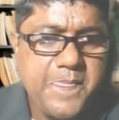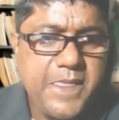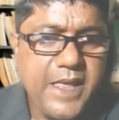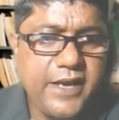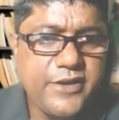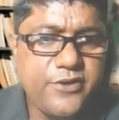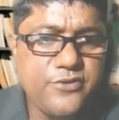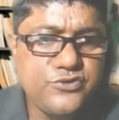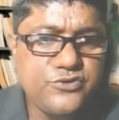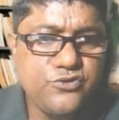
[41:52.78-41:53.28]

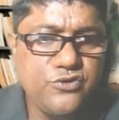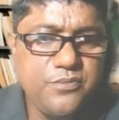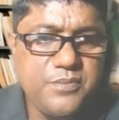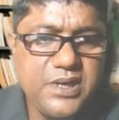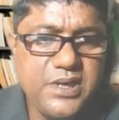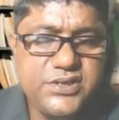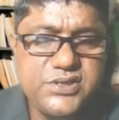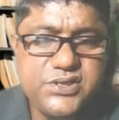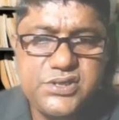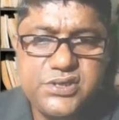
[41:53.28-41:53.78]
thank you so
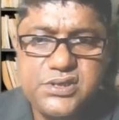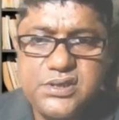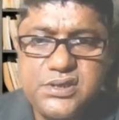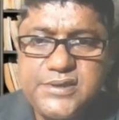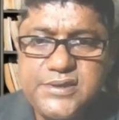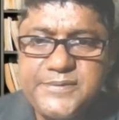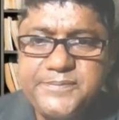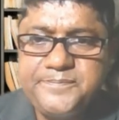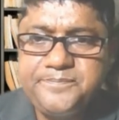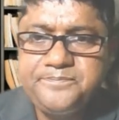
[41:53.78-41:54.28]
much
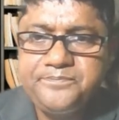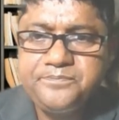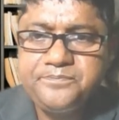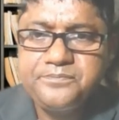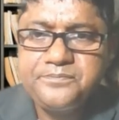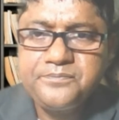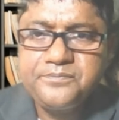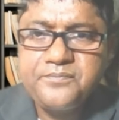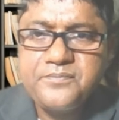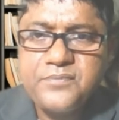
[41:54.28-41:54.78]

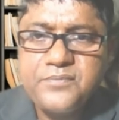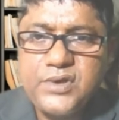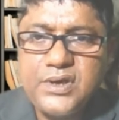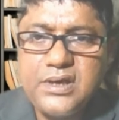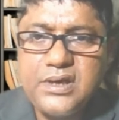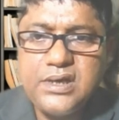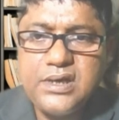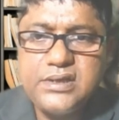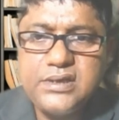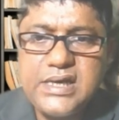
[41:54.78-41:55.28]

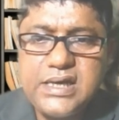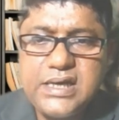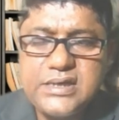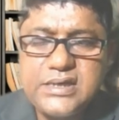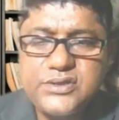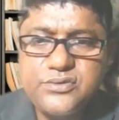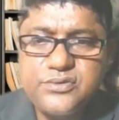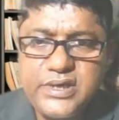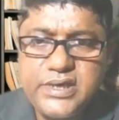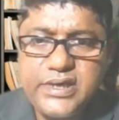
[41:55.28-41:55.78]
that
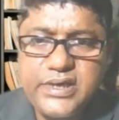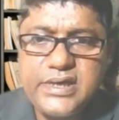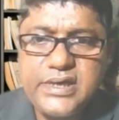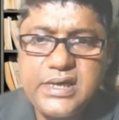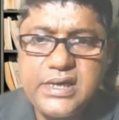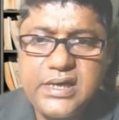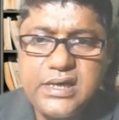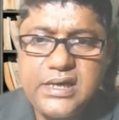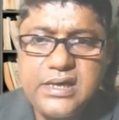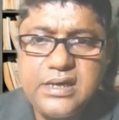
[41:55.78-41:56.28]
today
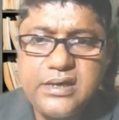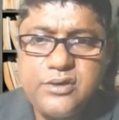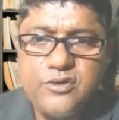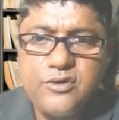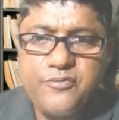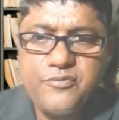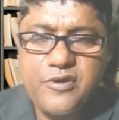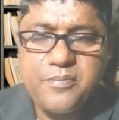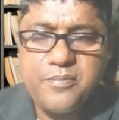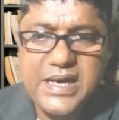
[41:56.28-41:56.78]

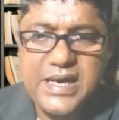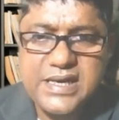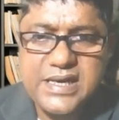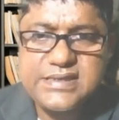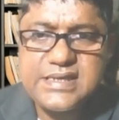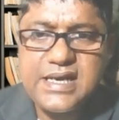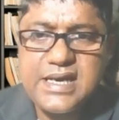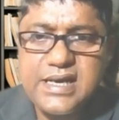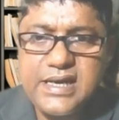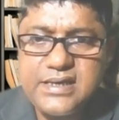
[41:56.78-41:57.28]
from my
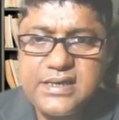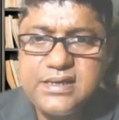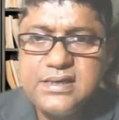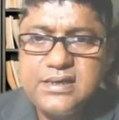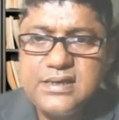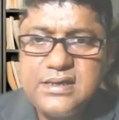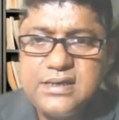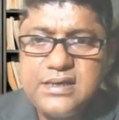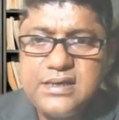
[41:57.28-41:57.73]
side